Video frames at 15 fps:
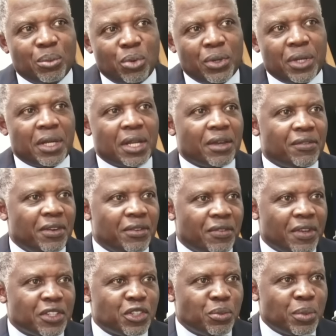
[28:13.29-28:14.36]
put enough
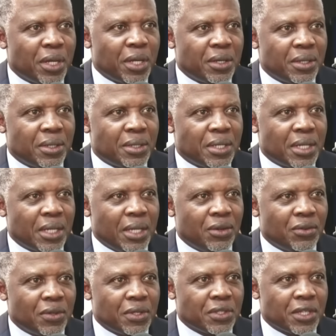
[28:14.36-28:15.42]
investment
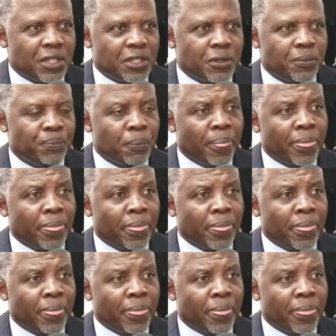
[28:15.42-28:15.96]
in research.